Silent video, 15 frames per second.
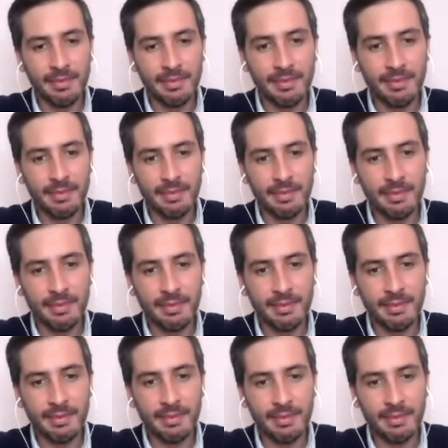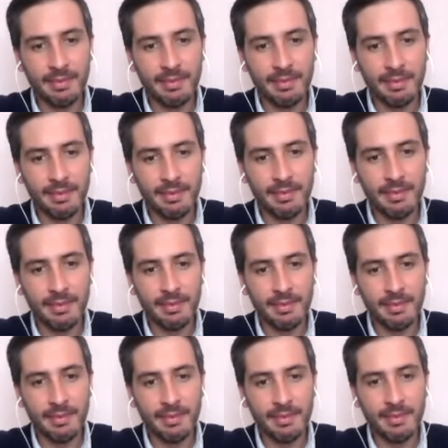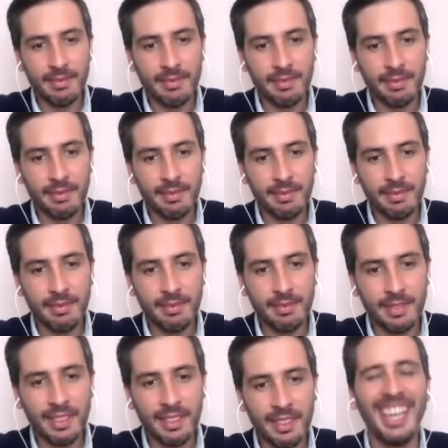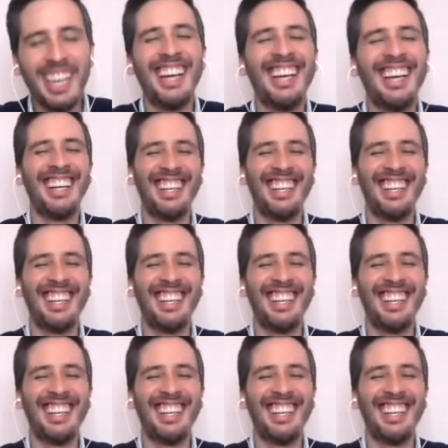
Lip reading: The person shown says nothing.